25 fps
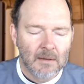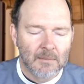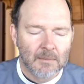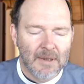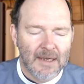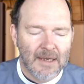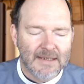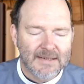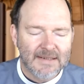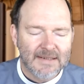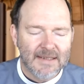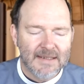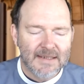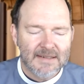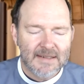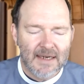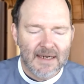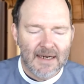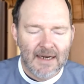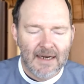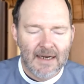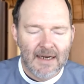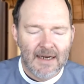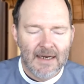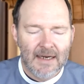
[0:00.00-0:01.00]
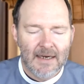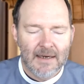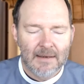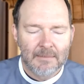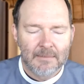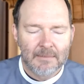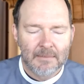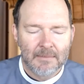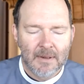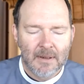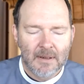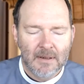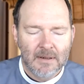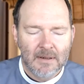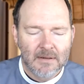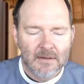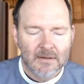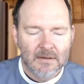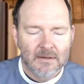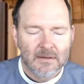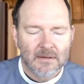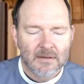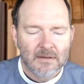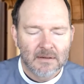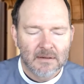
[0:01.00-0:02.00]
Bless this time
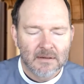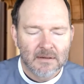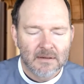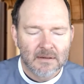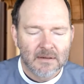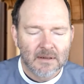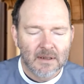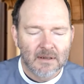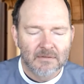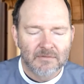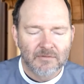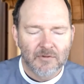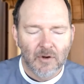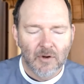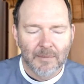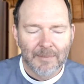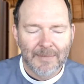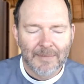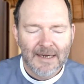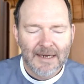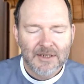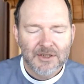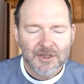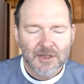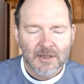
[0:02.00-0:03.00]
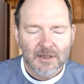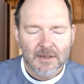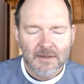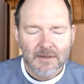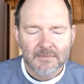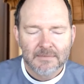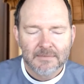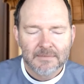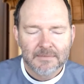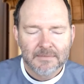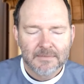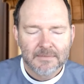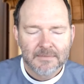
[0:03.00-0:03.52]
of formation,